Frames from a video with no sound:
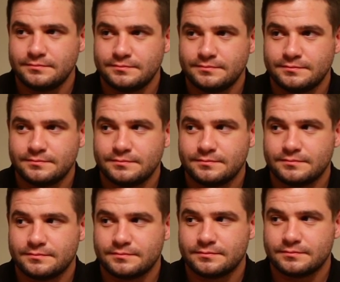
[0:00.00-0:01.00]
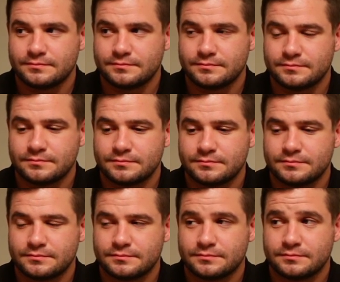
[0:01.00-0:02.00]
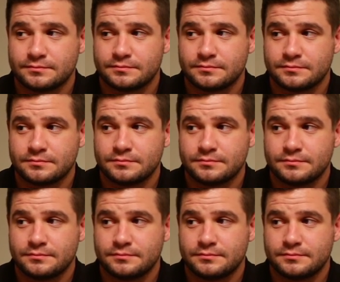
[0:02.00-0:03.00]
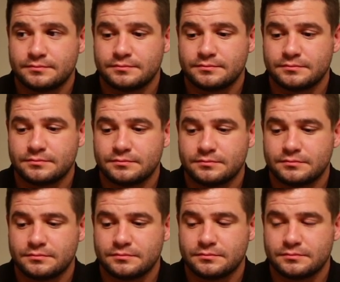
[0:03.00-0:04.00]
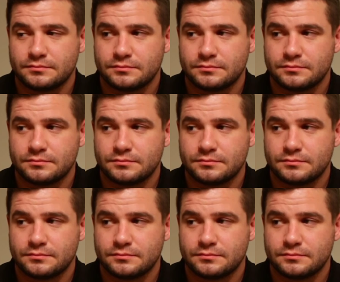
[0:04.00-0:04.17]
The person shown says nothing.